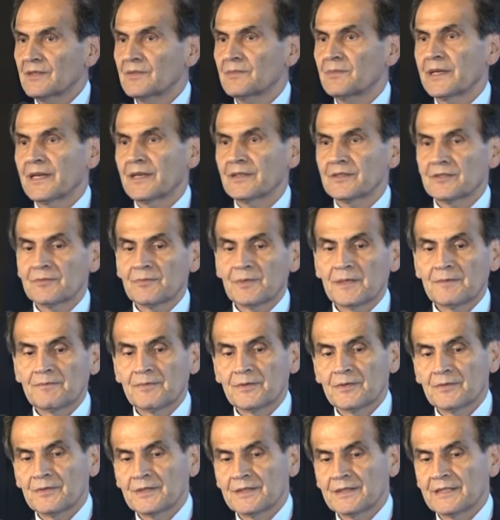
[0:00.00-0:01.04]
now manage
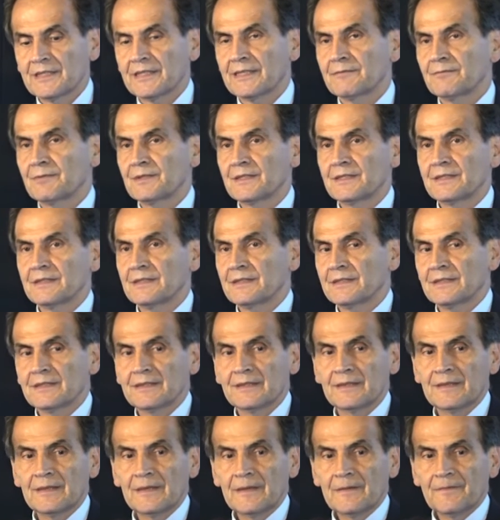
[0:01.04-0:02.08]
people with diabetes.
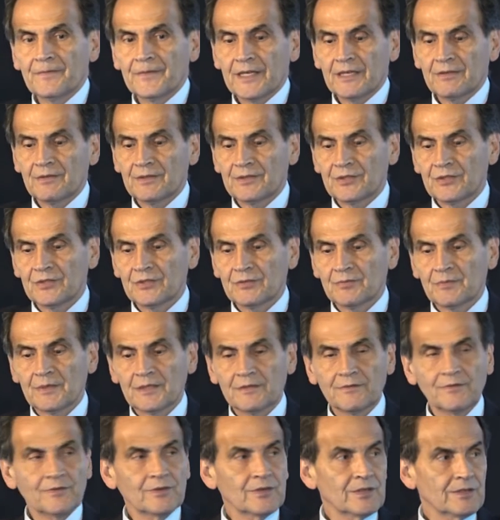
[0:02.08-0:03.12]
I would use
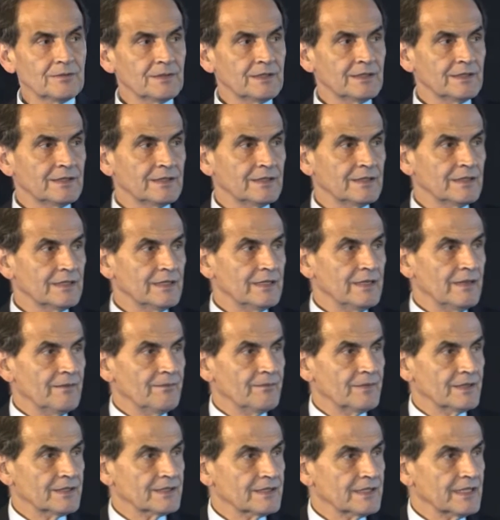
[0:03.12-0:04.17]
metformin.
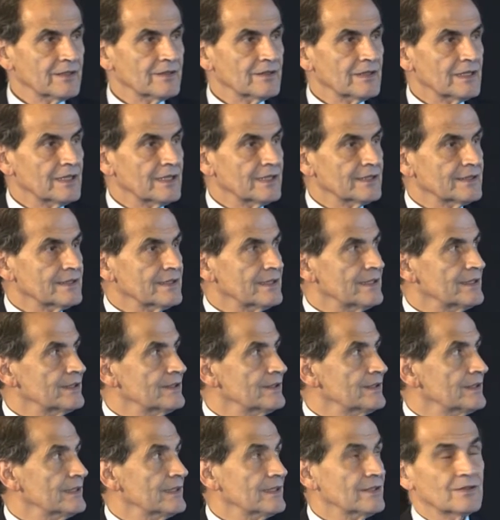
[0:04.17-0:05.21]
My second last
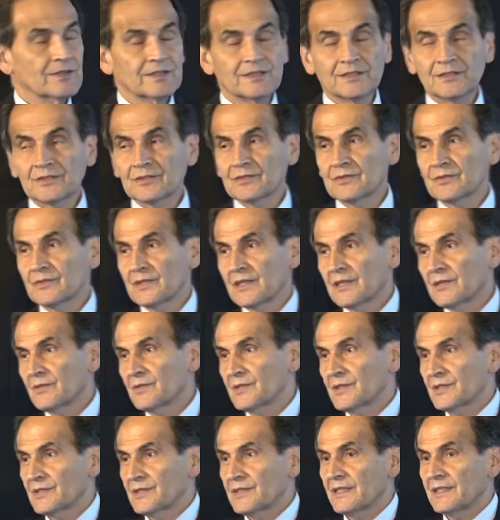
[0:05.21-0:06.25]
agent, according to
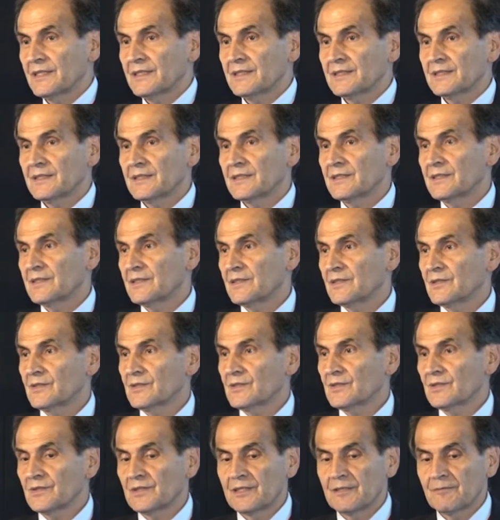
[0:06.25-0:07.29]
our studies, is the
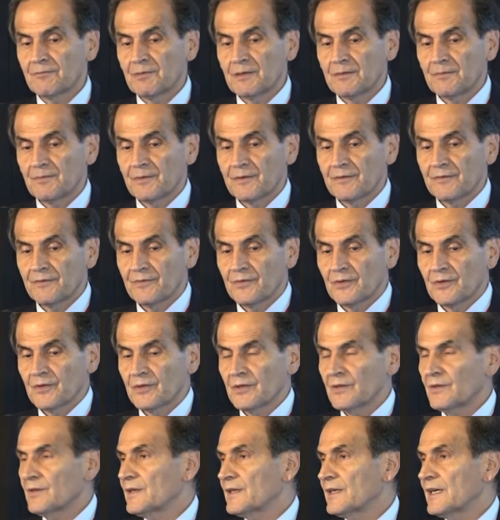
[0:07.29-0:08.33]
use of DPP-4
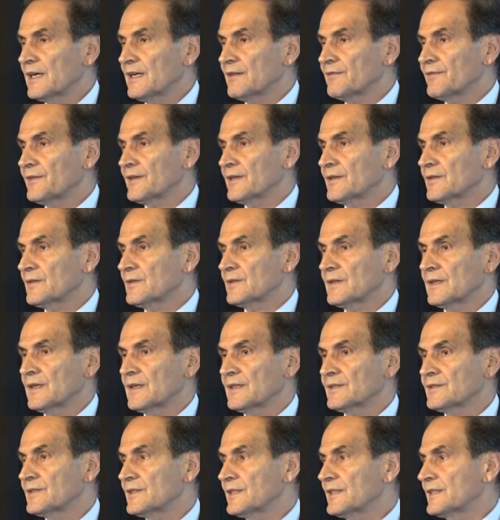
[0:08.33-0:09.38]
or
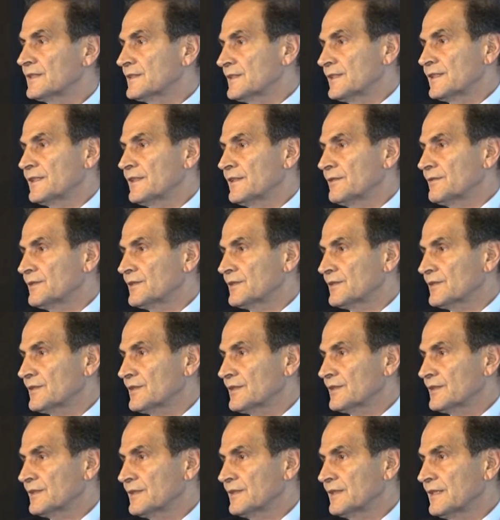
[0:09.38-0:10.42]
alpha-glucosidase
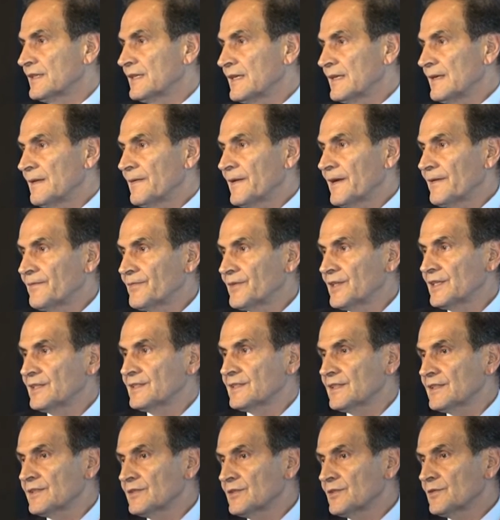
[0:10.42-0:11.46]
inhibitors. And these
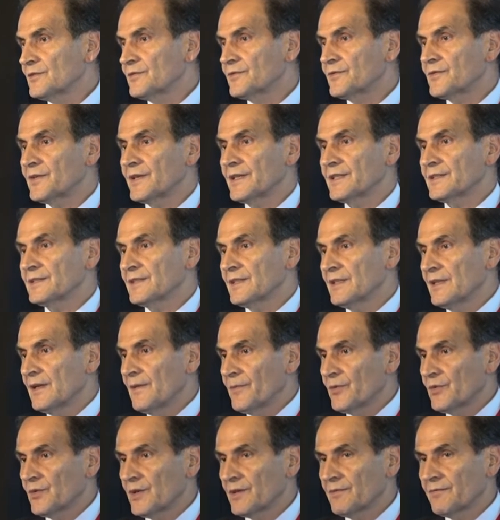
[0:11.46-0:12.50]
are your friends
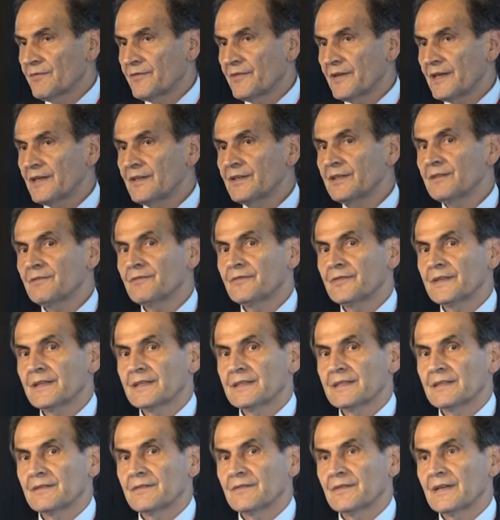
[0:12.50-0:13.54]
who are very
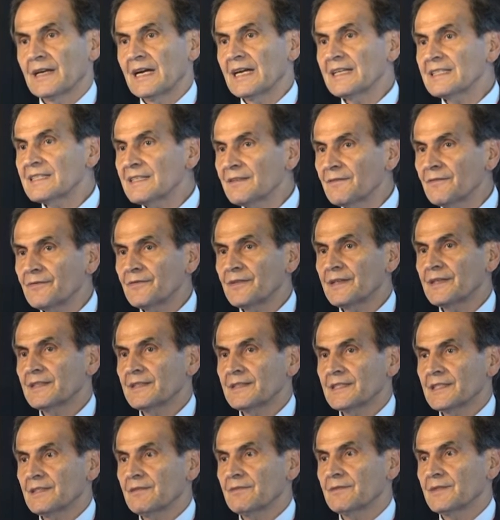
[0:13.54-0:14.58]
effective, as
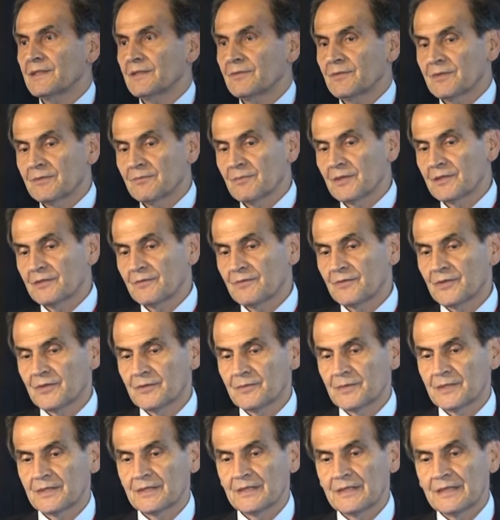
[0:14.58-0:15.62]
effective with
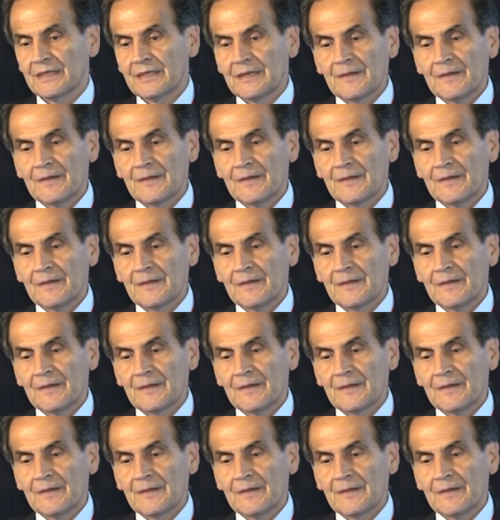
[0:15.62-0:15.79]
metformin.